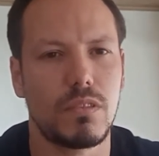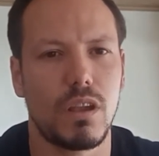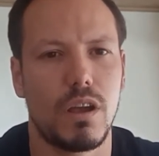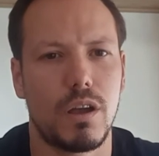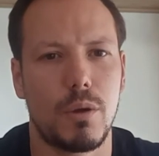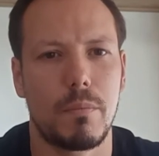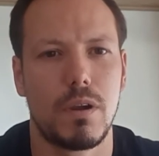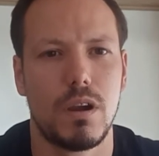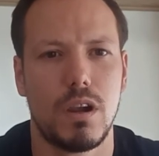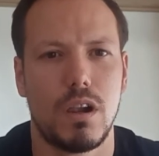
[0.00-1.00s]

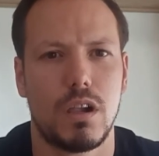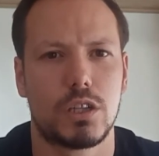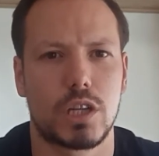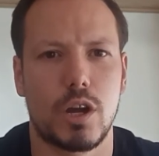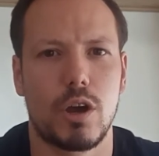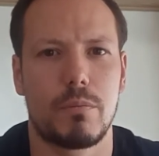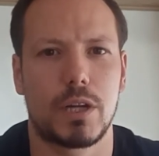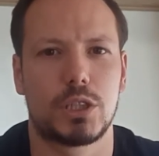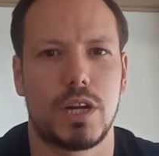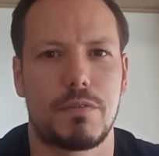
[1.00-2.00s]
because I can't
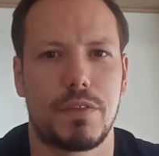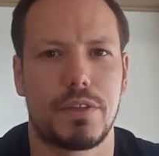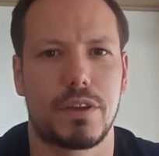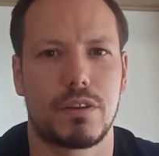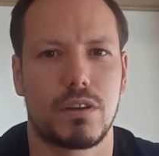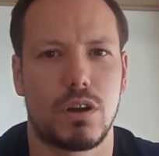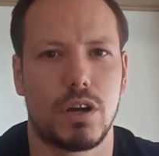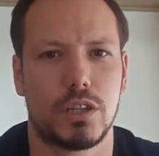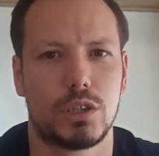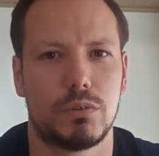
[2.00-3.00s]
imagine everything
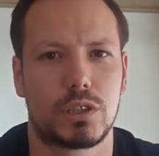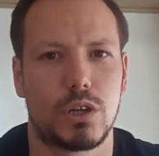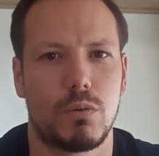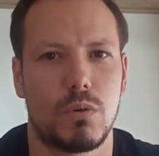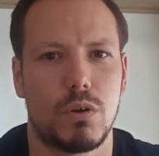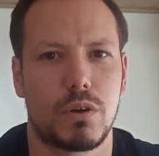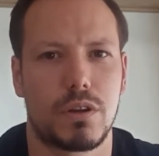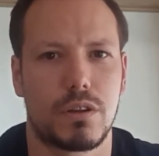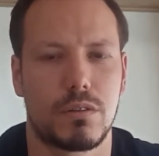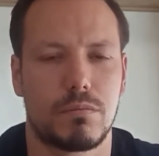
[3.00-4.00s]
I do is going to work,
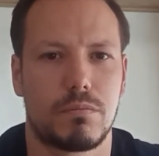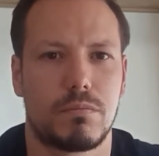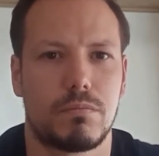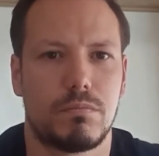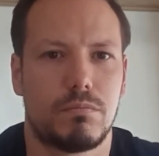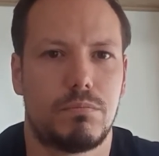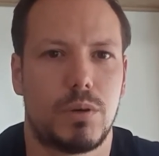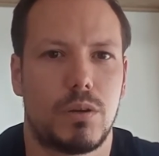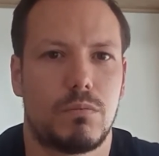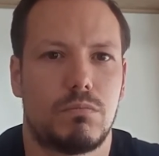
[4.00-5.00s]

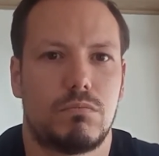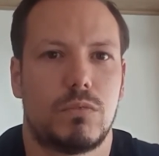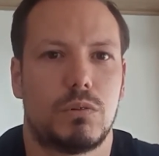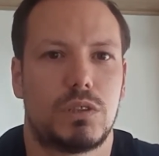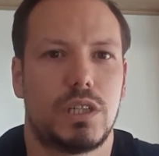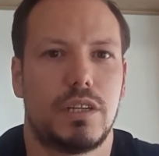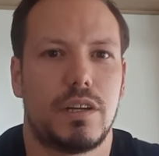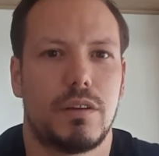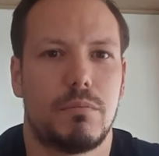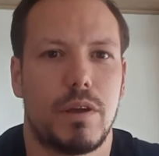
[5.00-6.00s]
but we'll see.
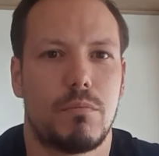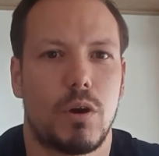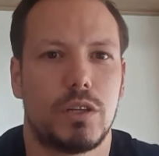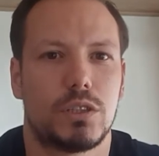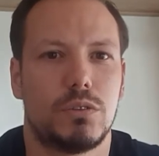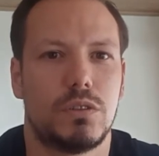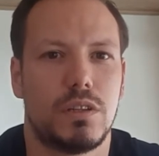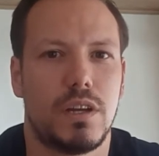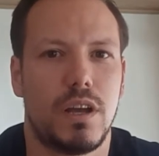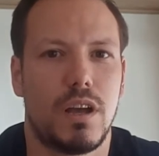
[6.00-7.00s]
It might do.
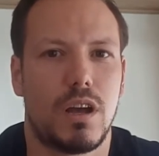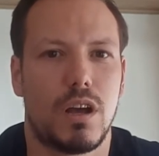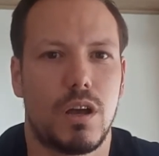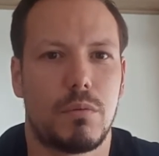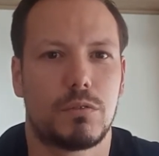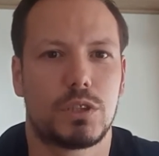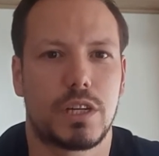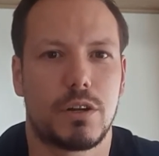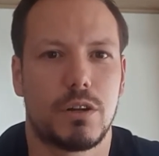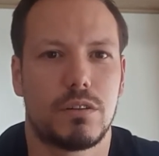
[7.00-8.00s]
I've just
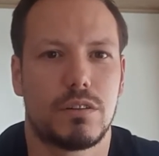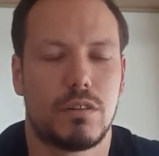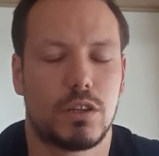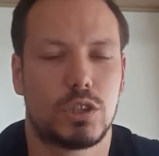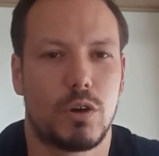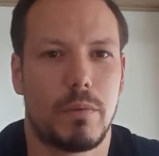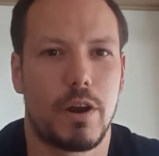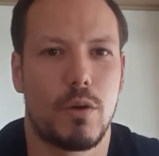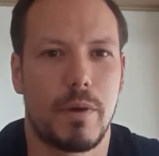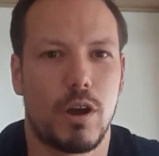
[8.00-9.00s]
had sorry, I
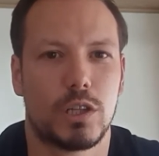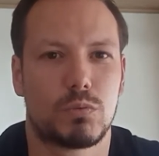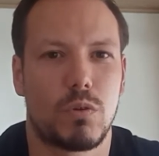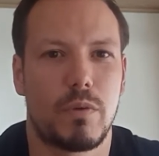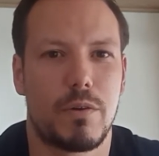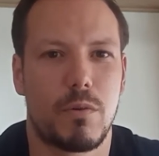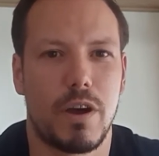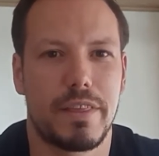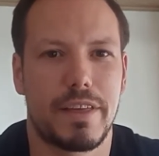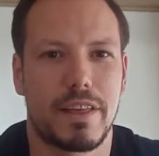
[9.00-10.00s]
know my eyes went
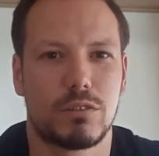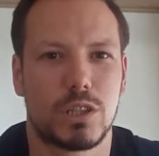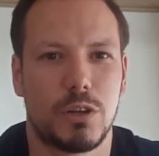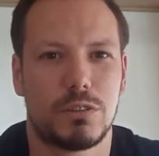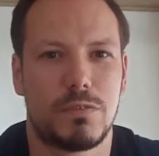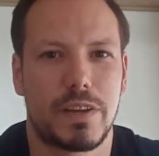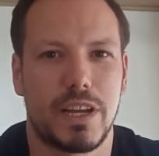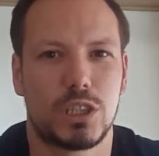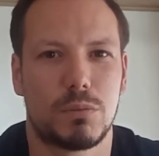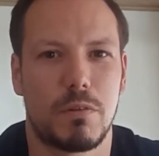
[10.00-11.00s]
right there. That was a
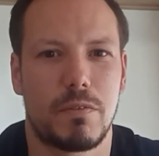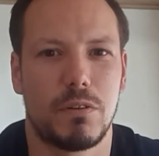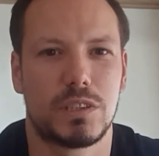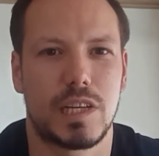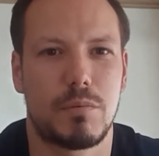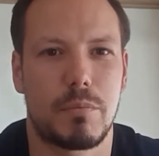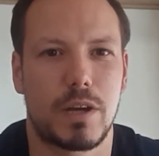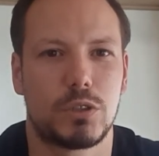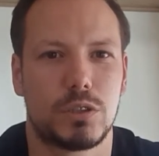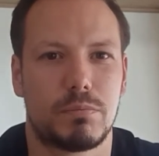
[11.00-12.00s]
notification on my phone saying my
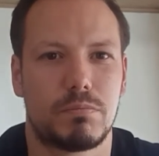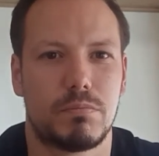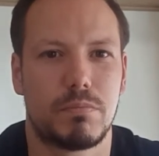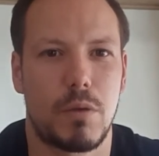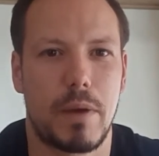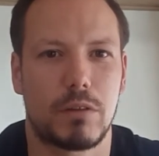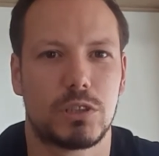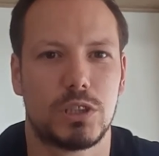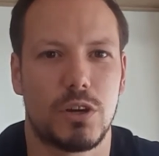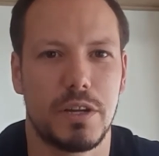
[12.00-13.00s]
battery's about
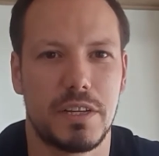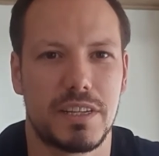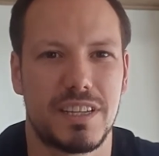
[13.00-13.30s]
to die.